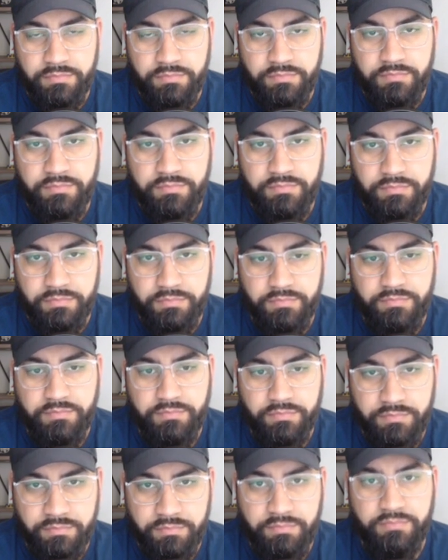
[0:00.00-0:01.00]

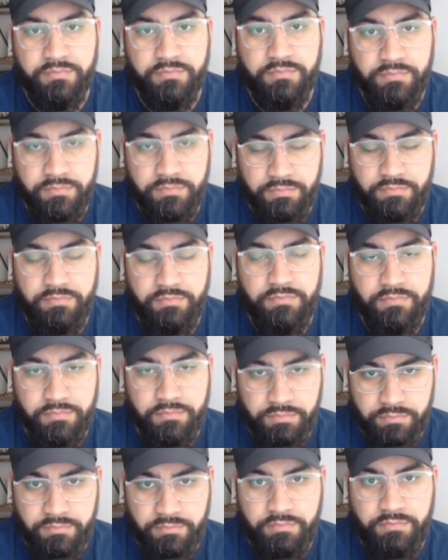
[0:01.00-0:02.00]

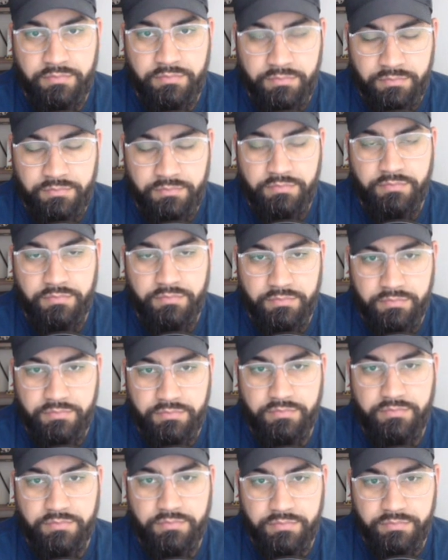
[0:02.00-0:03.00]

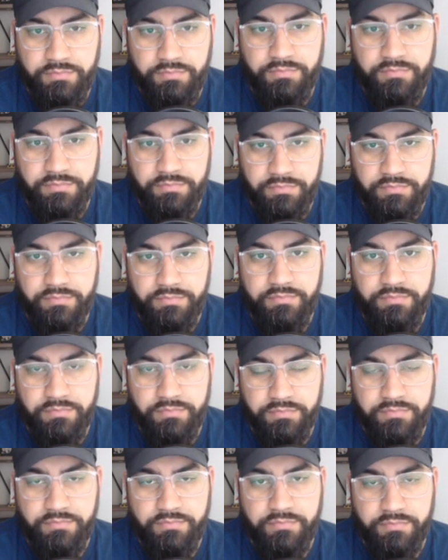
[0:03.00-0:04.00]

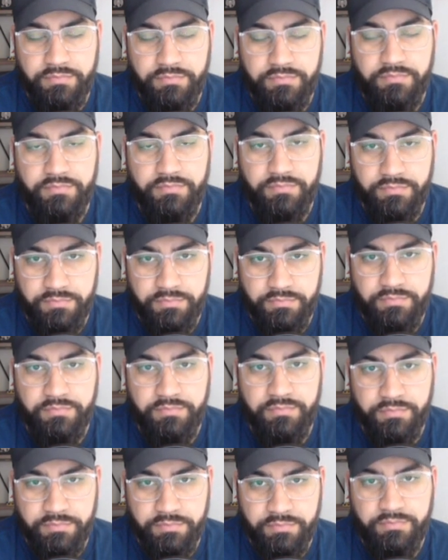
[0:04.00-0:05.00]

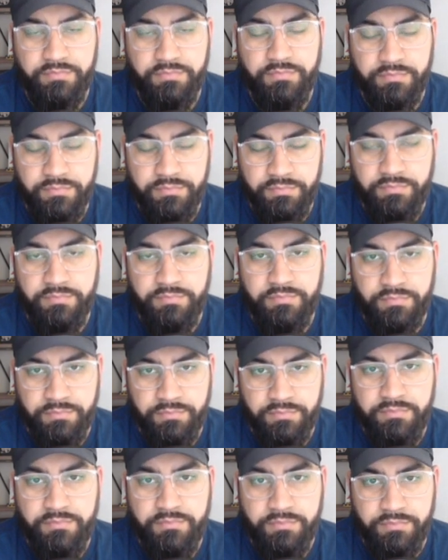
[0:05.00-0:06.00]

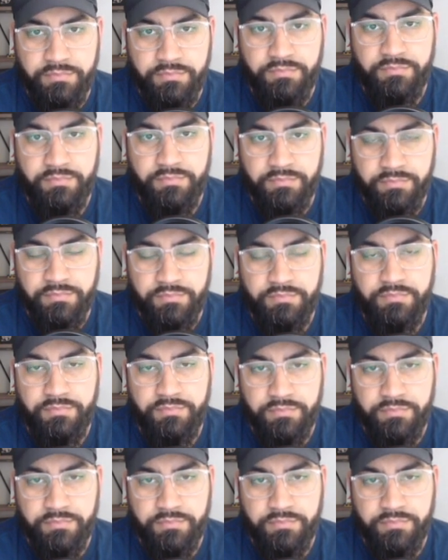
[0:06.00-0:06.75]
[no speech]